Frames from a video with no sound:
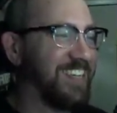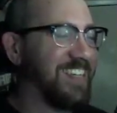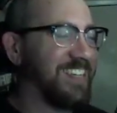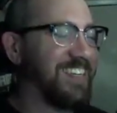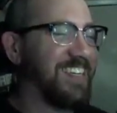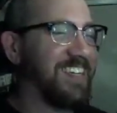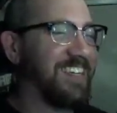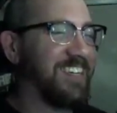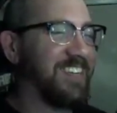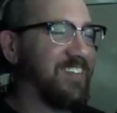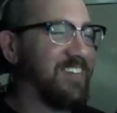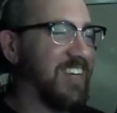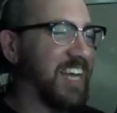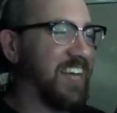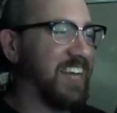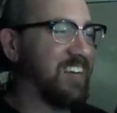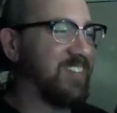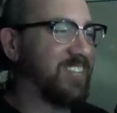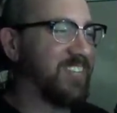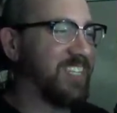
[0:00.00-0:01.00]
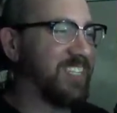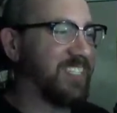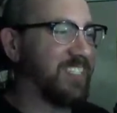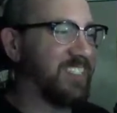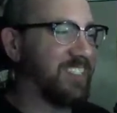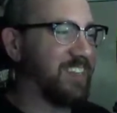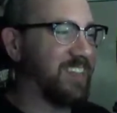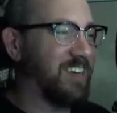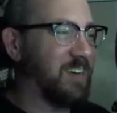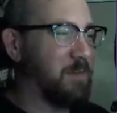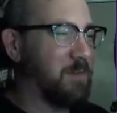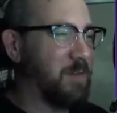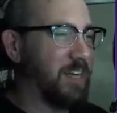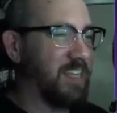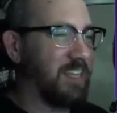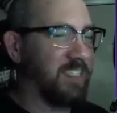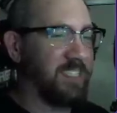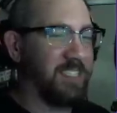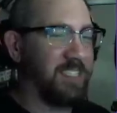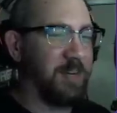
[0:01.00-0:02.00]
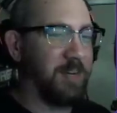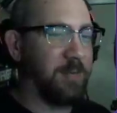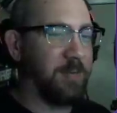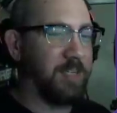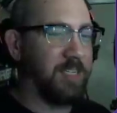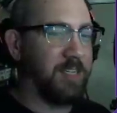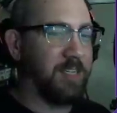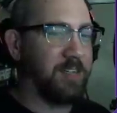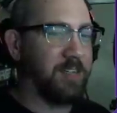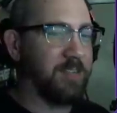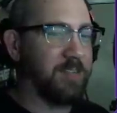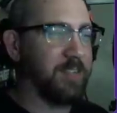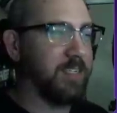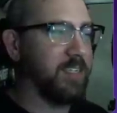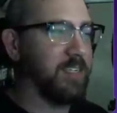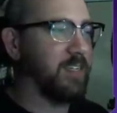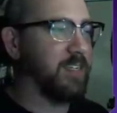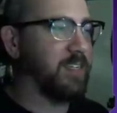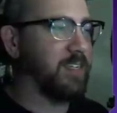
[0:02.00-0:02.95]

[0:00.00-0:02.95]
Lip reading: Oh man, I'm gonna let this car pass, then I want to get over.